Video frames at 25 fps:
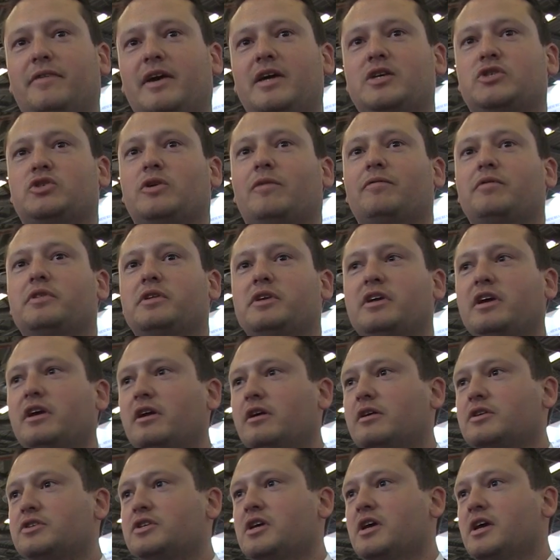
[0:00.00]
face over the
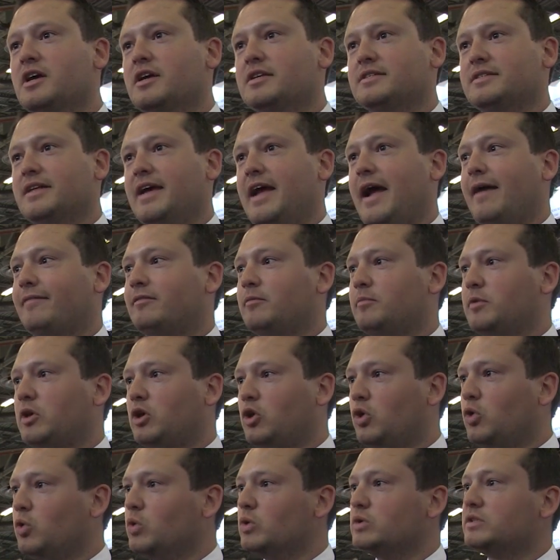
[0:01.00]
years is they have to be
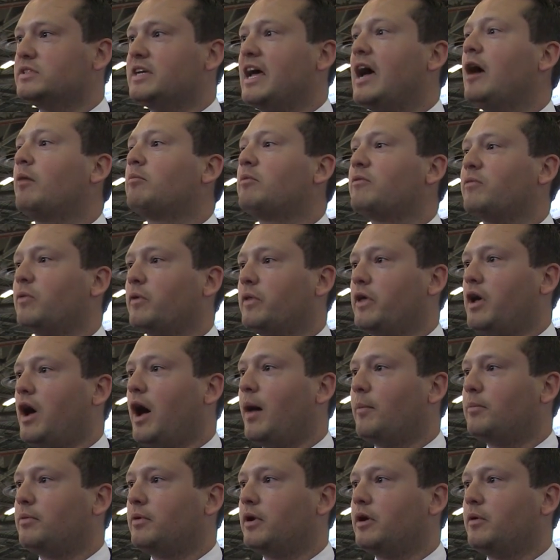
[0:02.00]
cooled down before they
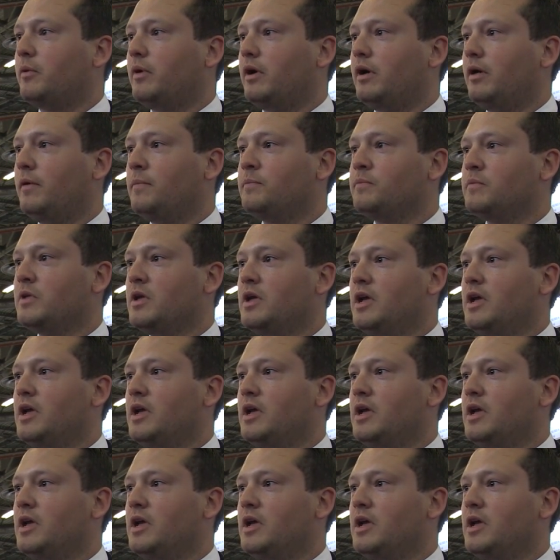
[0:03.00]
operate well,